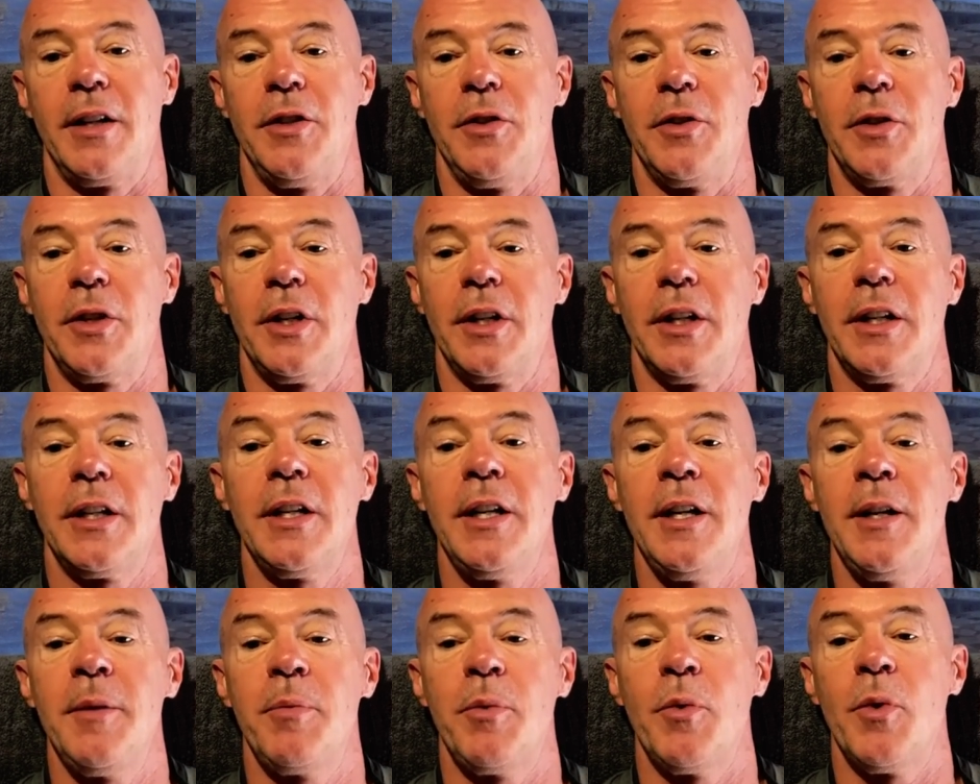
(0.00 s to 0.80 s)
and you can
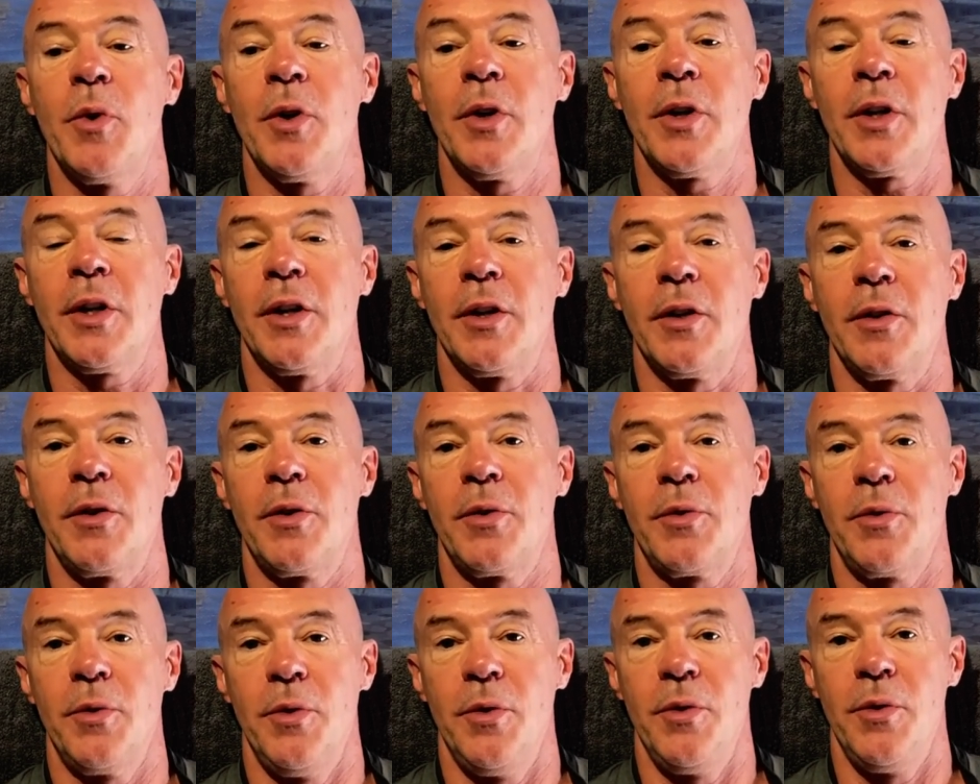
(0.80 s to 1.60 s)
keep working
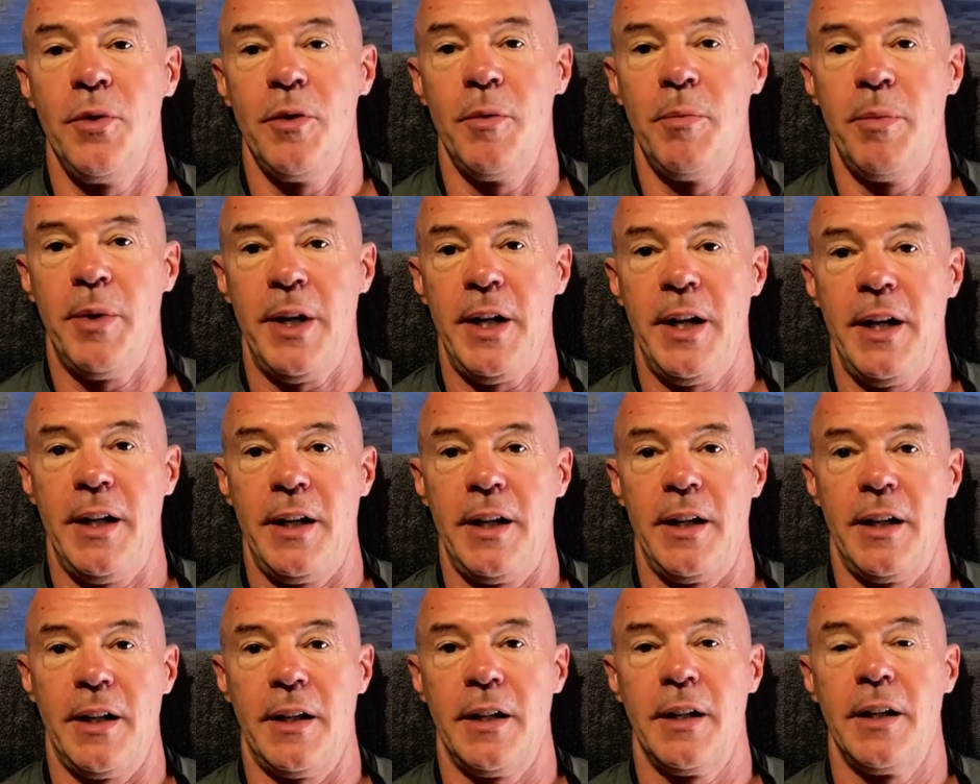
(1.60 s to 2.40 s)
through the
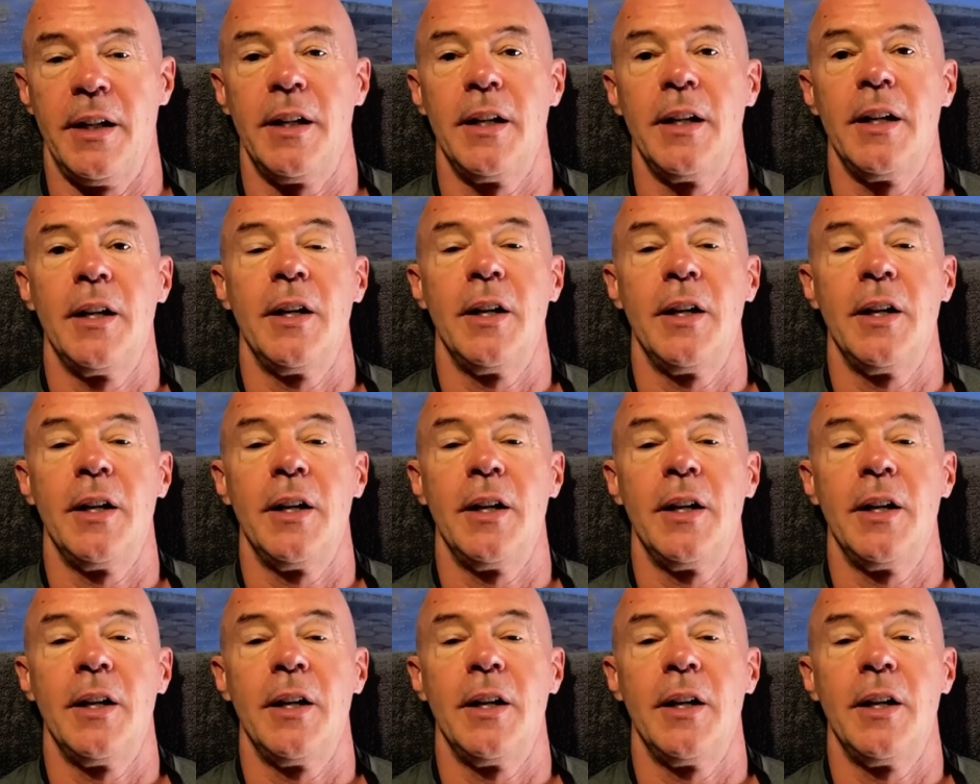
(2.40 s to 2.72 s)
painting,